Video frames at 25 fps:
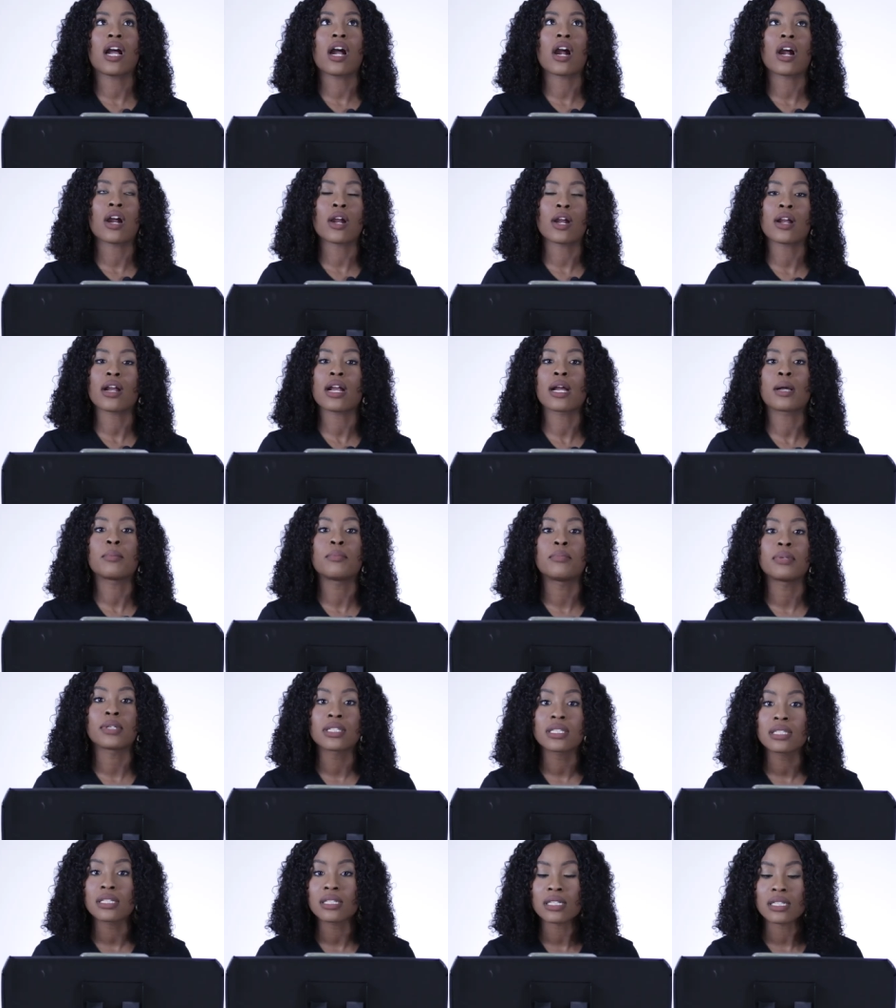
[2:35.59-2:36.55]
our
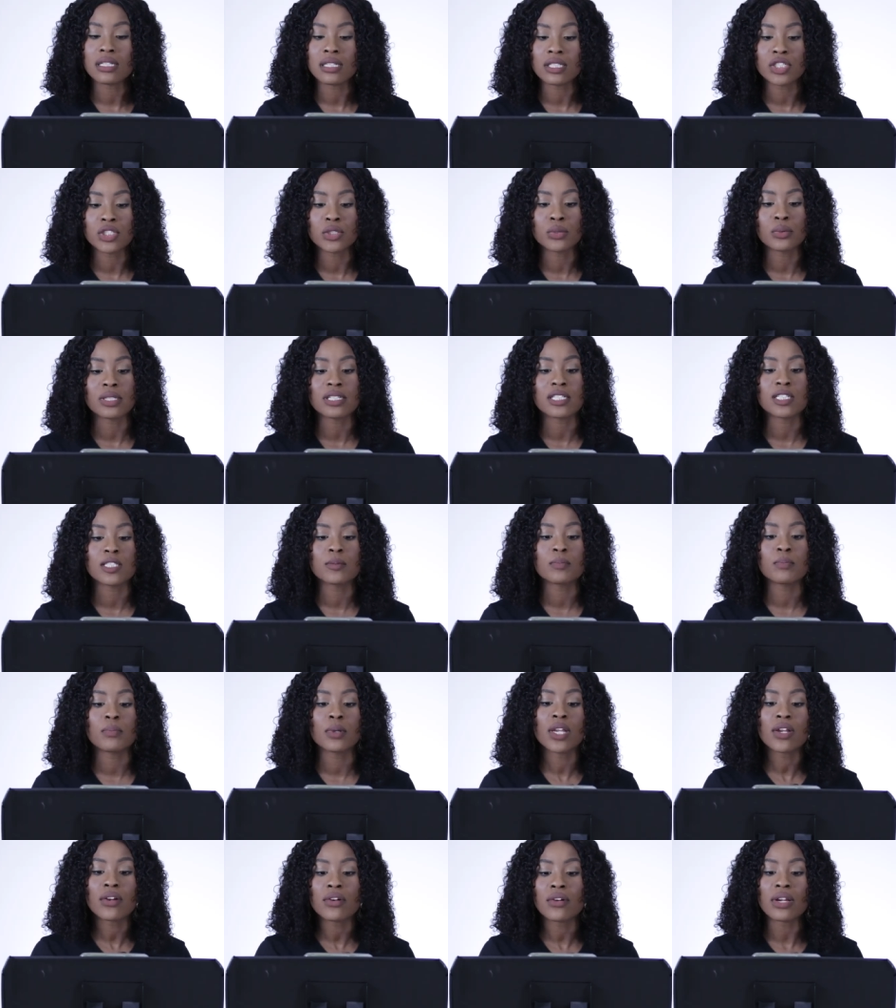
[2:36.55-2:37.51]
ability to
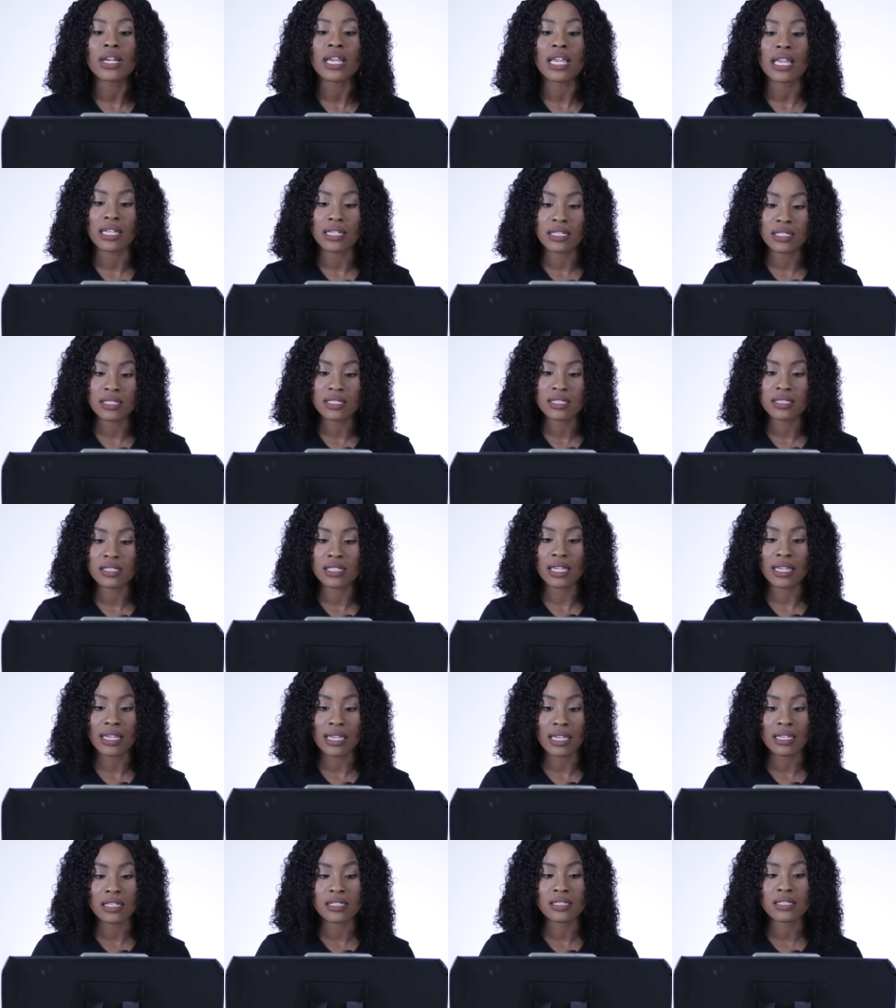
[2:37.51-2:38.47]
experience
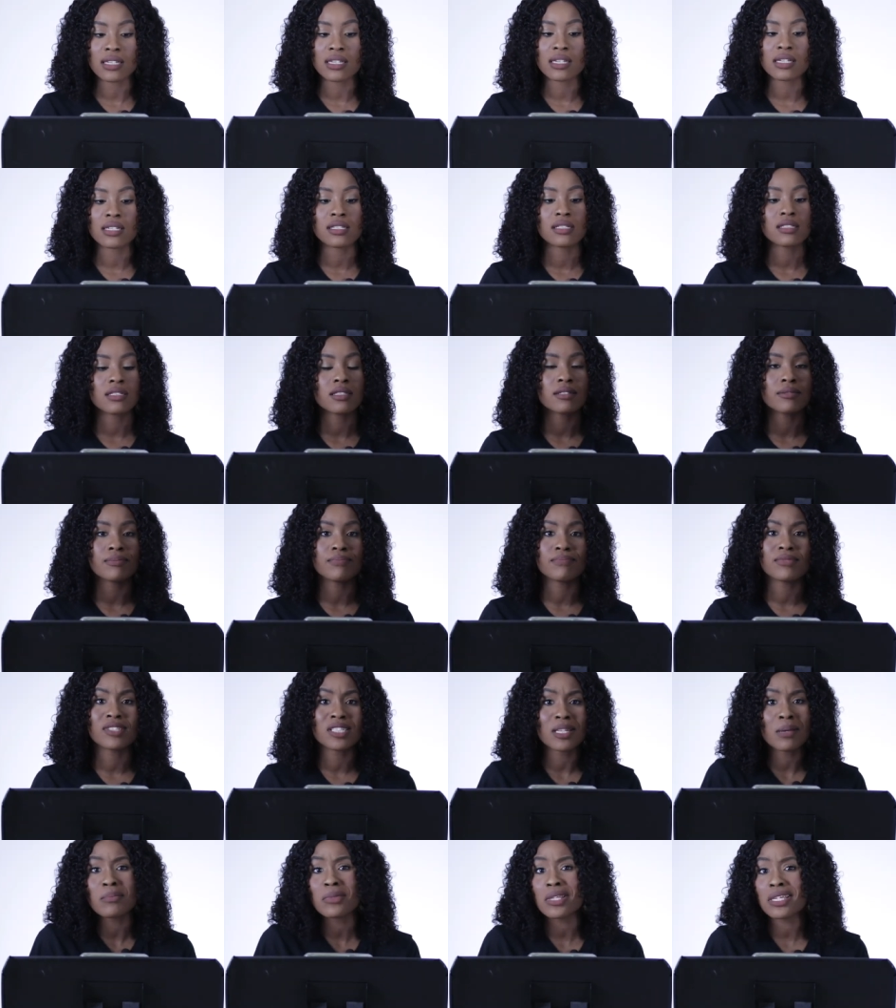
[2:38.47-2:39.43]
it is
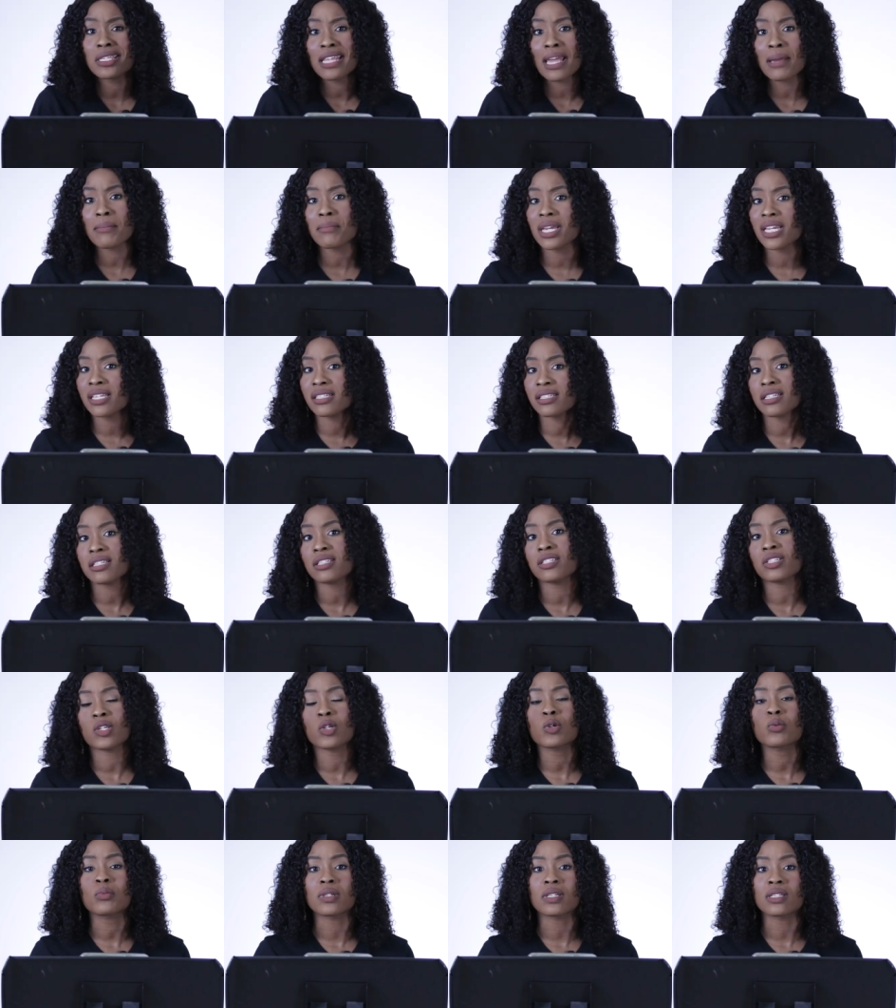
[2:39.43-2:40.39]
something that makes us
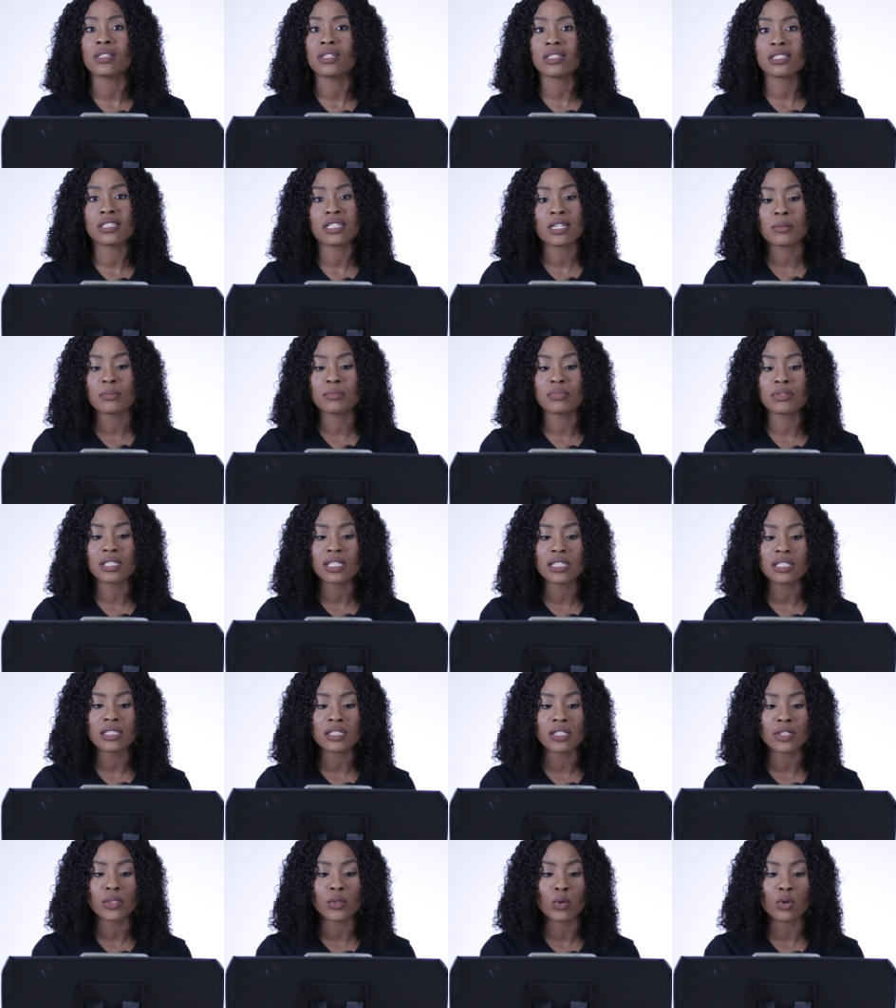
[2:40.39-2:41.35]
human. It's
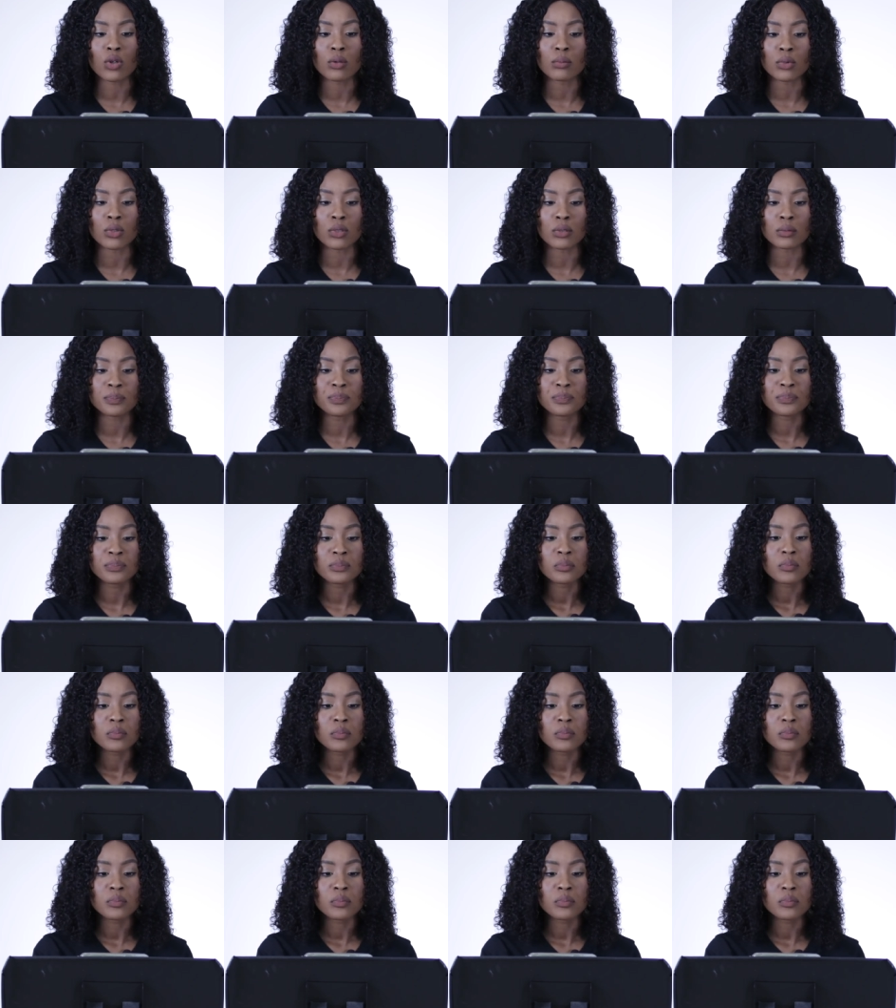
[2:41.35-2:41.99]
completely normal.